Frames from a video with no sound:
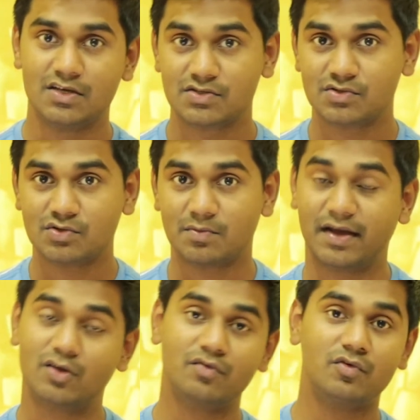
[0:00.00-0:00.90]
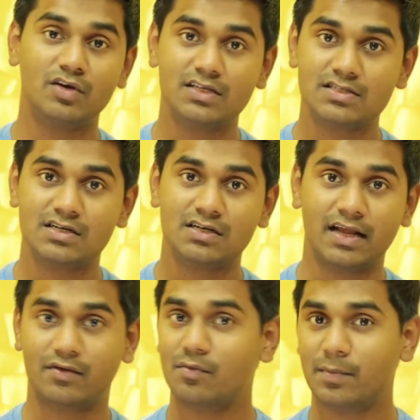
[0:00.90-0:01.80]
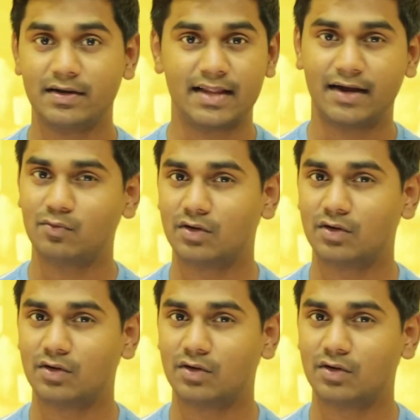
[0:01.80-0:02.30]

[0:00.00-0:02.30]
So, microphone is an equipment that